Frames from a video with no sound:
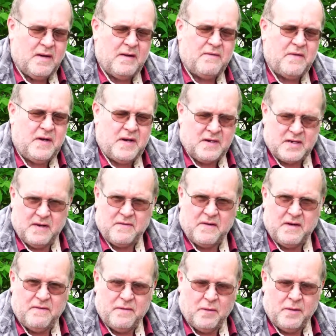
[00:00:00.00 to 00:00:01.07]
My Phoenix
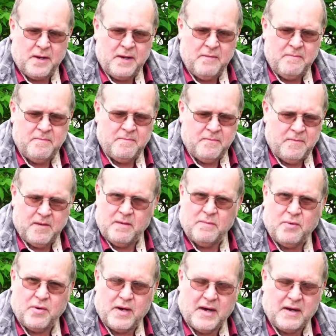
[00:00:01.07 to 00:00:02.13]
FD 40
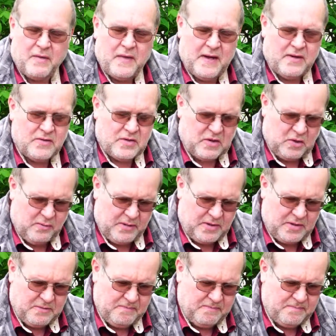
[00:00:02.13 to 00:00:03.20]
can put out 1,000
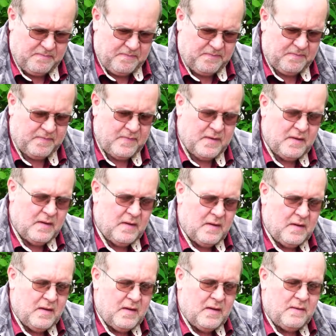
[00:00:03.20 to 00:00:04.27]
lumens.
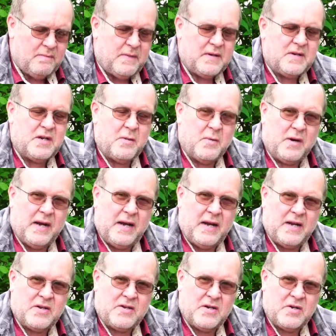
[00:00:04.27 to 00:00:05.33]
My
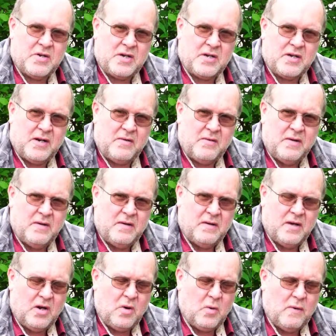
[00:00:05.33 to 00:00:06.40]
ZebraLight SC 600
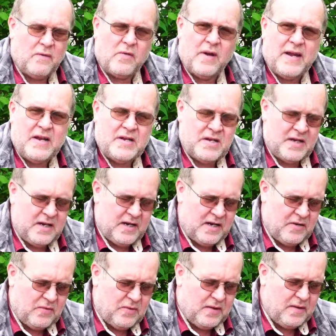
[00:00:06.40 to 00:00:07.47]
can go over
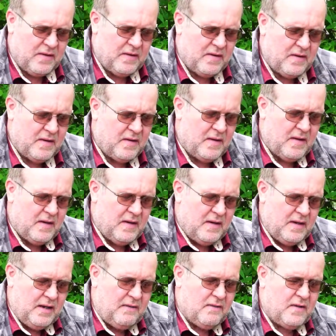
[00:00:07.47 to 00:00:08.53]
1,800.
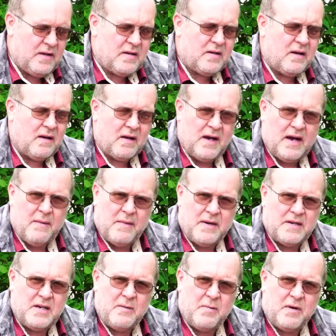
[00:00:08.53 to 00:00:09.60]
Even this little guy,
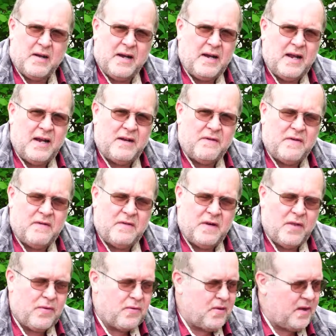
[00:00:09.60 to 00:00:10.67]
my ZebraLight H
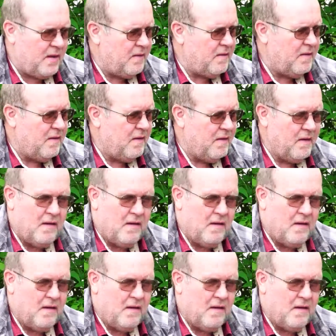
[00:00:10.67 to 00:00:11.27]
53,